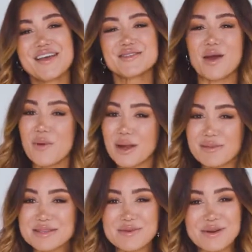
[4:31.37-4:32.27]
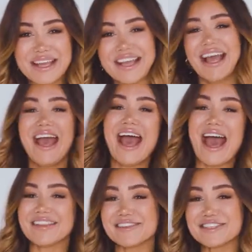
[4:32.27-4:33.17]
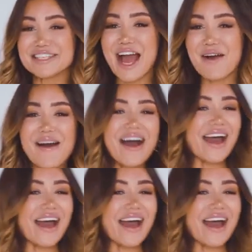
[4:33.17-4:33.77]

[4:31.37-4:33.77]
So I woke up this morning, had a little shower,